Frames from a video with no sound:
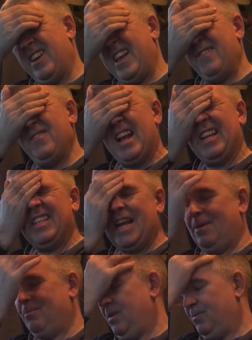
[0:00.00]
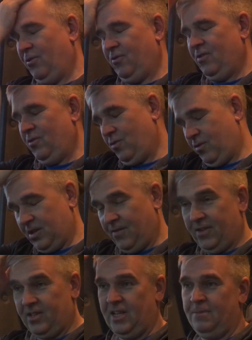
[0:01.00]
I even asked out my brother-in-law, because
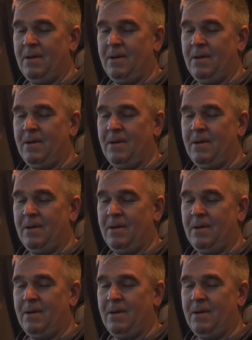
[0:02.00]
obviously